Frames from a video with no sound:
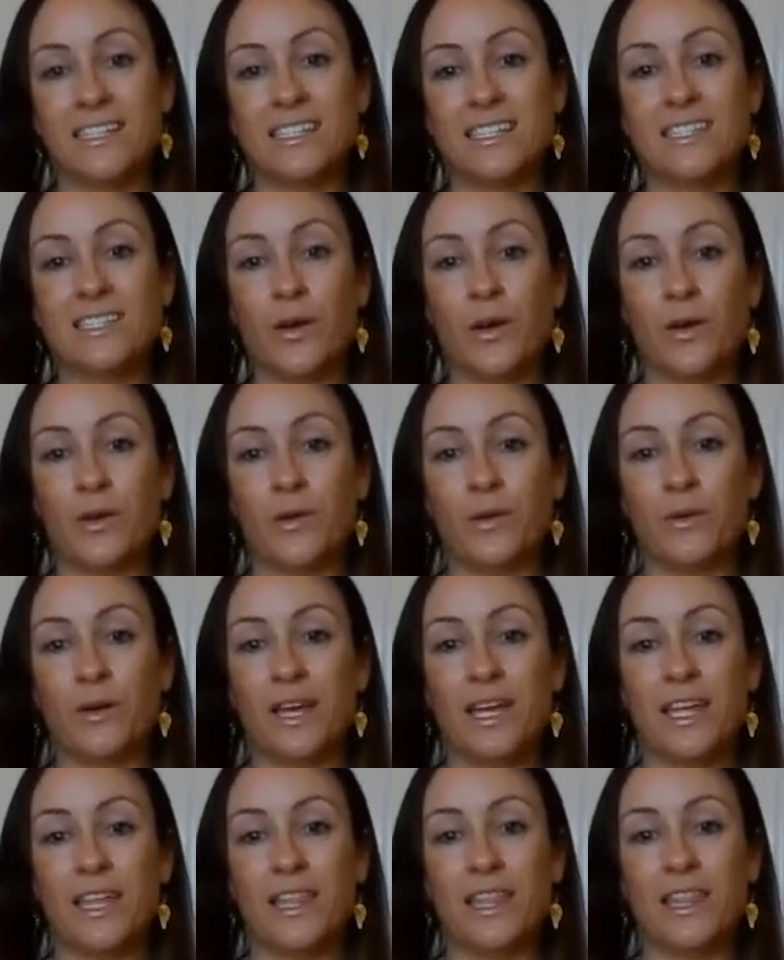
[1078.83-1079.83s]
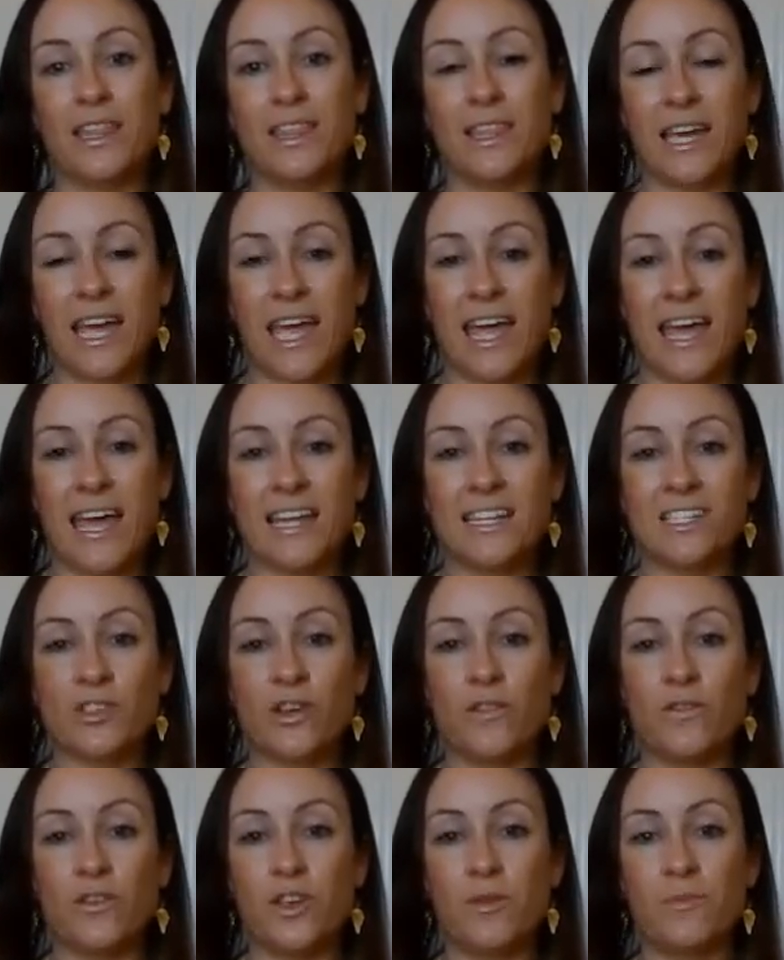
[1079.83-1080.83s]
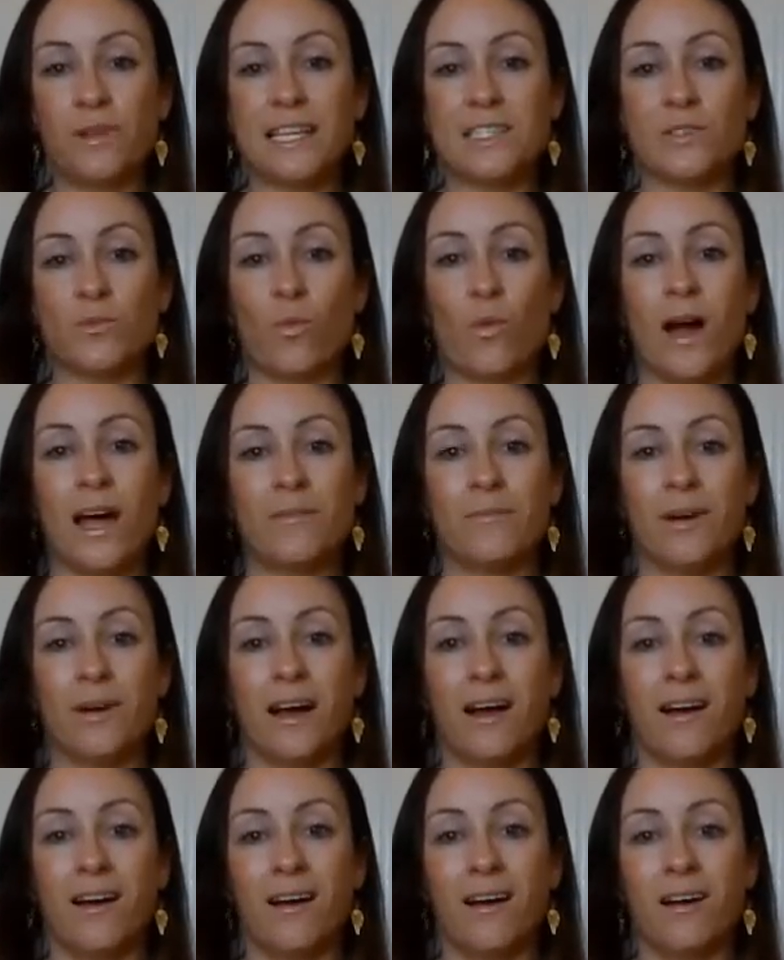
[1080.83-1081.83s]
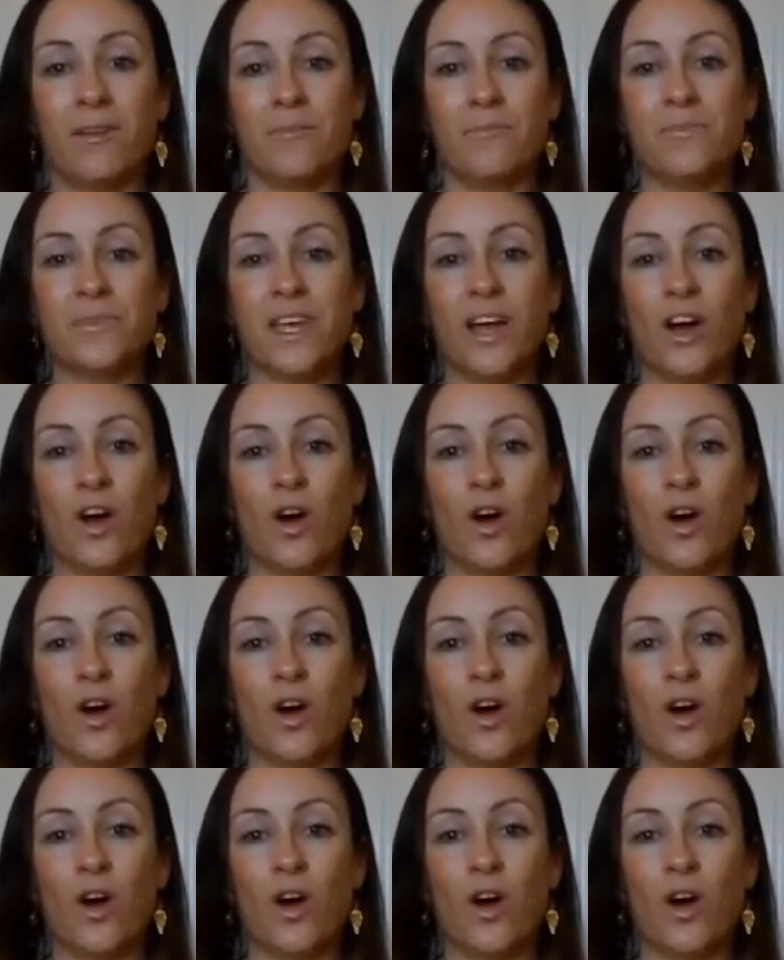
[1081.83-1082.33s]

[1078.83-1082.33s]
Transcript: So so if you place one palm